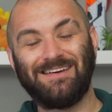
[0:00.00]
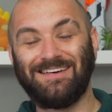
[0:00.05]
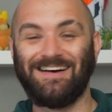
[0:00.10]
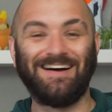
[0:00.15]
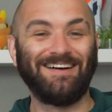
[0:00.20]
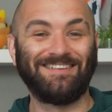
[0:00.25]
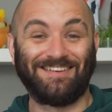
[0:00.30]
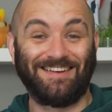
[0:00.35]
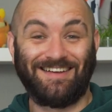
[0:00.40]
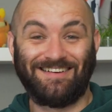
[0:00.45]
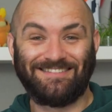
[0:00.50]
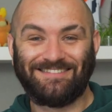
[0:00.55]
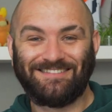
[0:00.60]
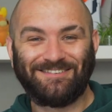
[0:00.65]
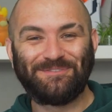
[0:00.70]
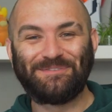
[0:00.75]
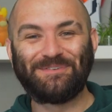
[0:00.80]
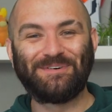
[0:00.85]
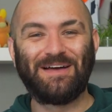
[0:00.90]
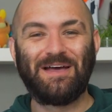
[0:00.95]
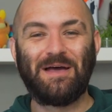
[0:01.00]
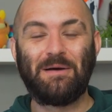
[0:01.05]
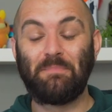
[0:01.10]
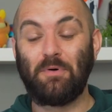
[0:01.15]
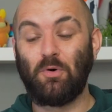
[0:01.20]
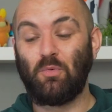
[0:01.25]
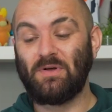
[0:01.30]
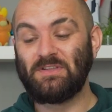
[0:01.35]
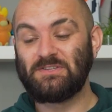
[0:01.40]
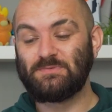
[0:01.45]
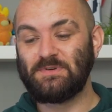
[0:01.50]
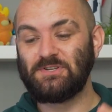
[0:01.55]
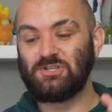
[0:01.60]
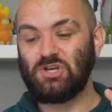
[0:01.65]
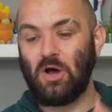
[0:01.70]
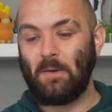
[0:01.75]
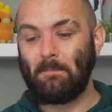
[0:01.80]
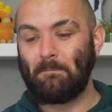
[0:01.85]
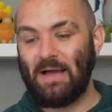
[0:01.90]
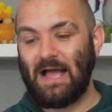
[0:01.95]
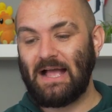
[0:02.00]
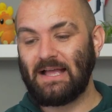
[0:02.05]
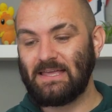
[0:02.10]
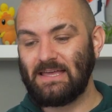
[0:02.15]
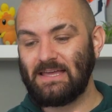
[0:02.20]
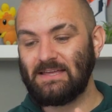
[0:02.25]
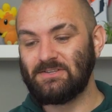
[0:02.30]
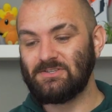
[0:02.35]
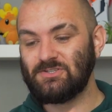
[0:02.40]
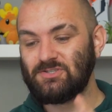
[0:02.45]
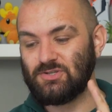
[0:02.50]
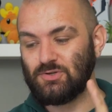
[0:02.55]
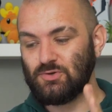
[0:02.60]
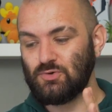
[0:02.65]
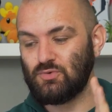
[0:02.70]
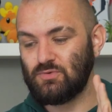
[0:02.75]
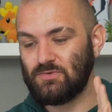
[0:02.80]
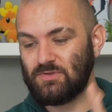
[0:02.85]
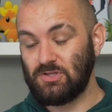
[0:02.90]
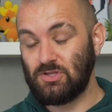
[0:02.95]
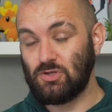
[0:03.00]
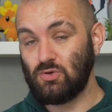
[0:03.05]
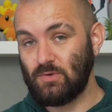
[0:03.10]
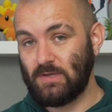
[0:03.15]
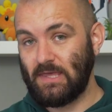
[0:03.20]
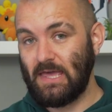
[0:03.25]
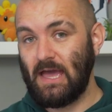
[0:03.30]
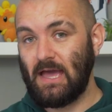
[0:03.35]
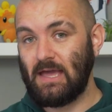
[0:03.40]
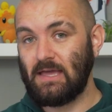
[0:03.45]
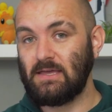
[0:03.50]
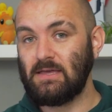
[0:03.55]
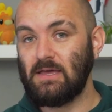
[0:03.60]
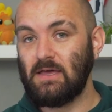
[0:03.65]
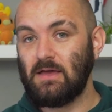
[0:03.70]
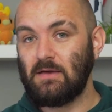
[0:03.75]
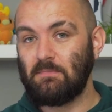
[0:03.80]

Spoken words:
I don't know. But once we'd got back into the UK,